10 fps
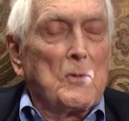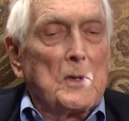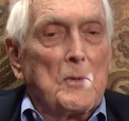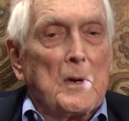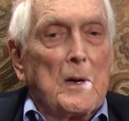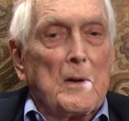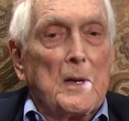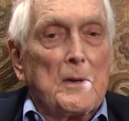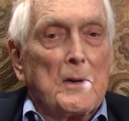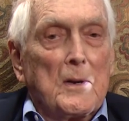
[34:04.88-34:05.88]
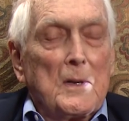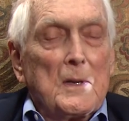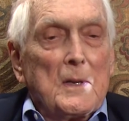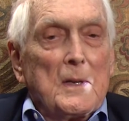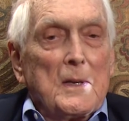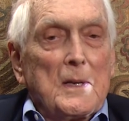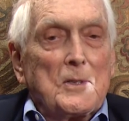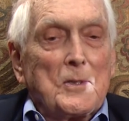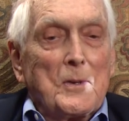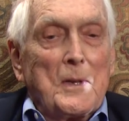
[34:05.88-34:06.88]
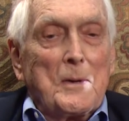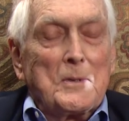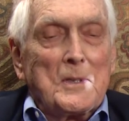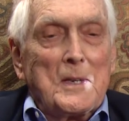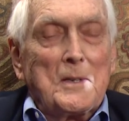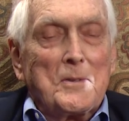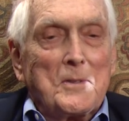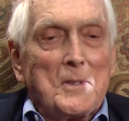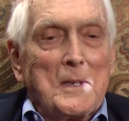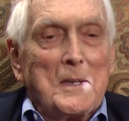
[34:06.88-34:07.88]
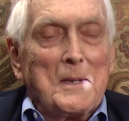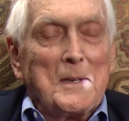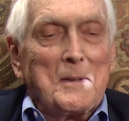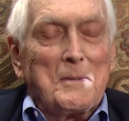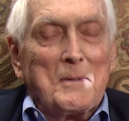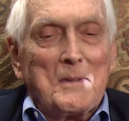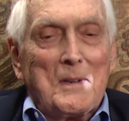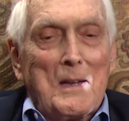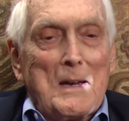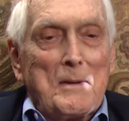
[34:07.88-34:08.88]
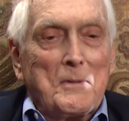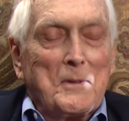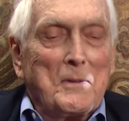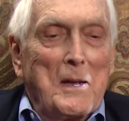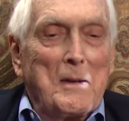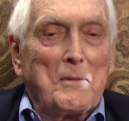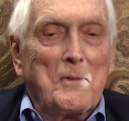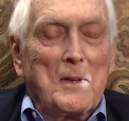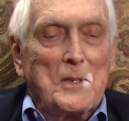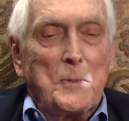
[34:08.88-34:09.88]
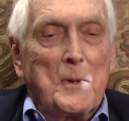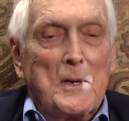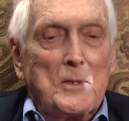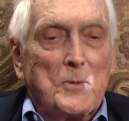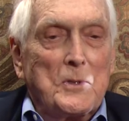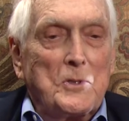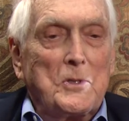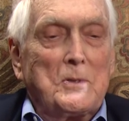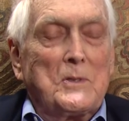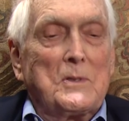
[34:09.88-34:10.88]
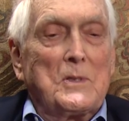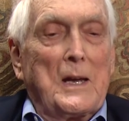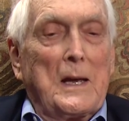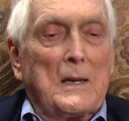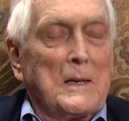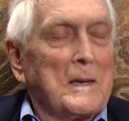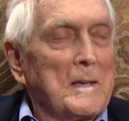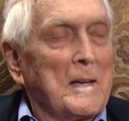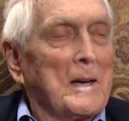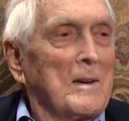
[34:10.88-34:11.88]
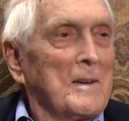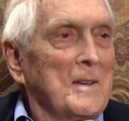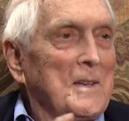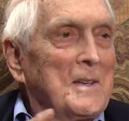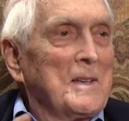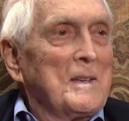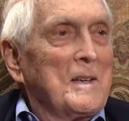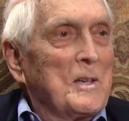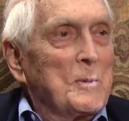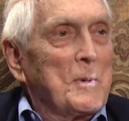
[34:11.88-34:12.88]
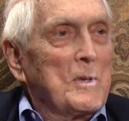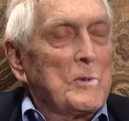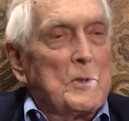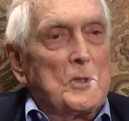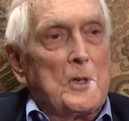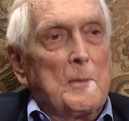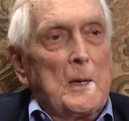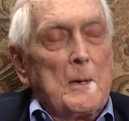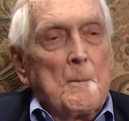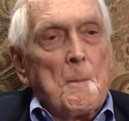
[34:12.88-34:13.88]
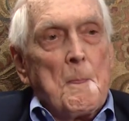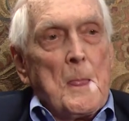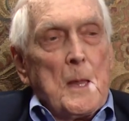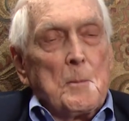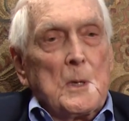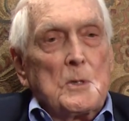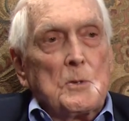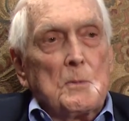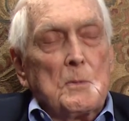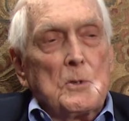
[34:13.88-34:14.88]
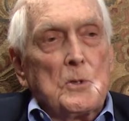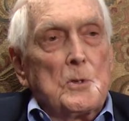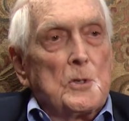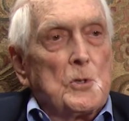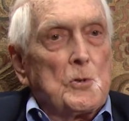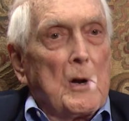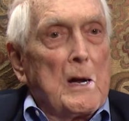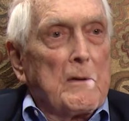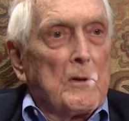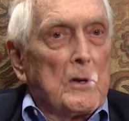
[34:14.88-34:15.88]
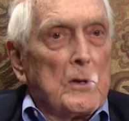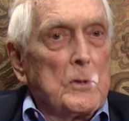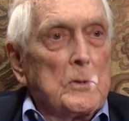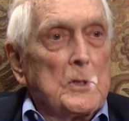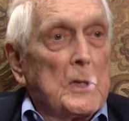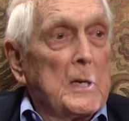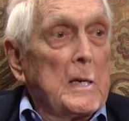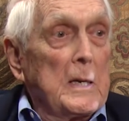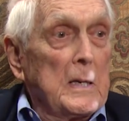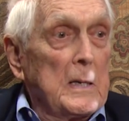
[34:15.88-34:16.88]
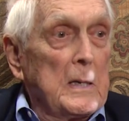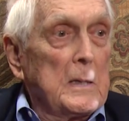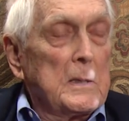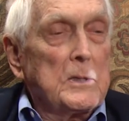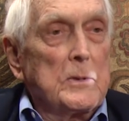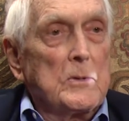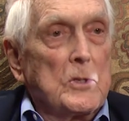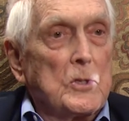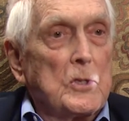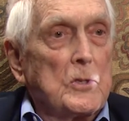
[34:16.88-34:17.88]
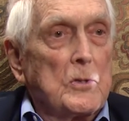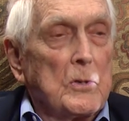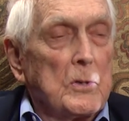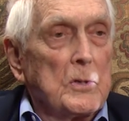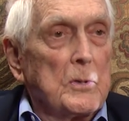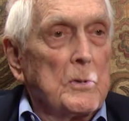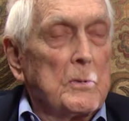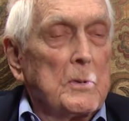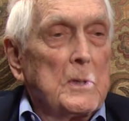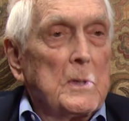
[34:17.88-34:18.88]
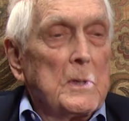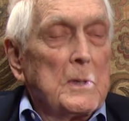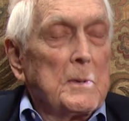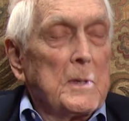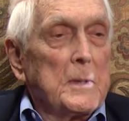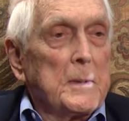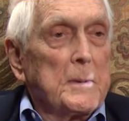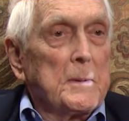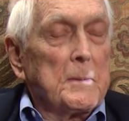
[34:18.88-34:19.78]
one way or another. And so that was an interesting uh, life to have experience with Jackie and now experience with Jimmy. But Eunice Shriver, who was a Kennedy, she was a sister to uh,